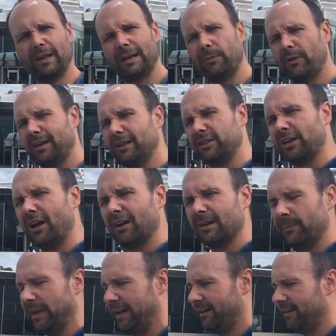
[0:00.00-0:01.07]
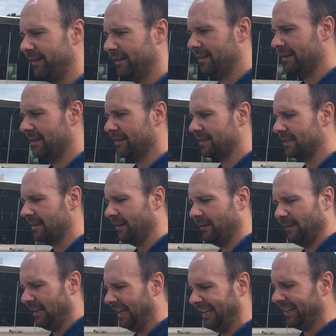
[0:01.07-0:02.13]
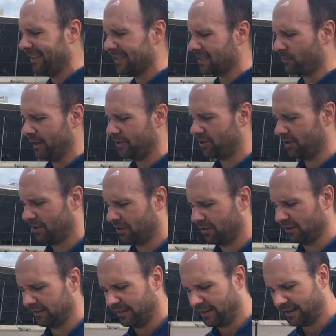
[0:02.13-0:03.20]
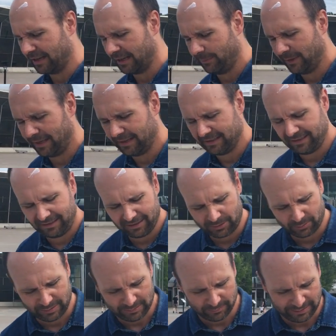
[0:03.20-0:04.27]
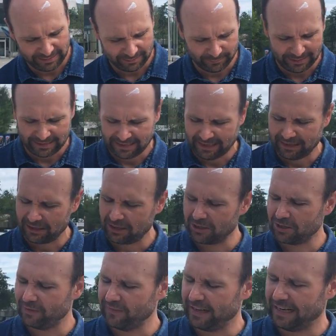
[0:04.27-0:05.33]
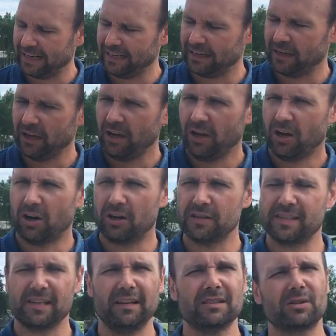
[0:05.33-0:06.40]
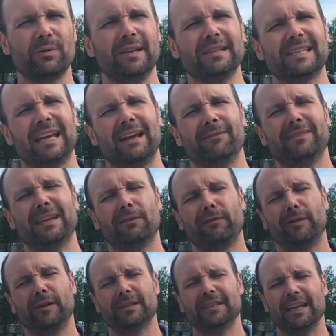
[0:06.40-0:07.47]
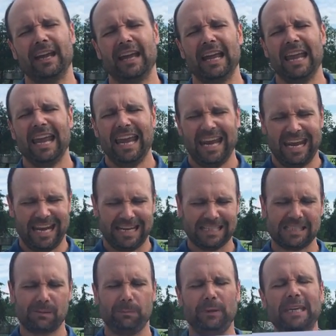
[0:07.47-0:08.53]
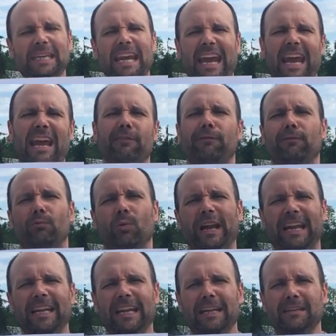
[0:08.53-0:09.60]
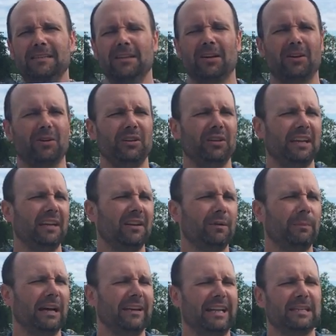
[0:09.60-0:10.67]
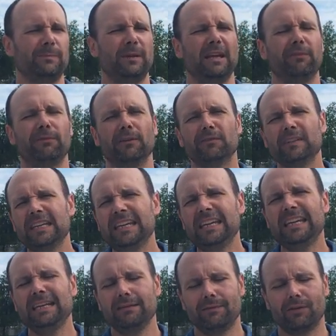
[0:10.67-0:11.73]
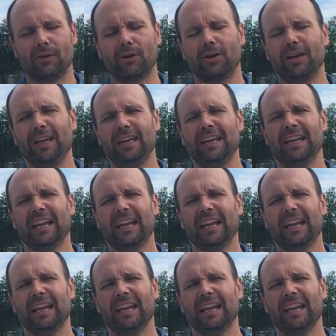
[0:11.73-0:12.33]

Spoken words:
what I want to talk about is, I get this question all the time, and you know, we hear that our sunscreens have different SPF ratings. You know, you hear about SPF 15, 30,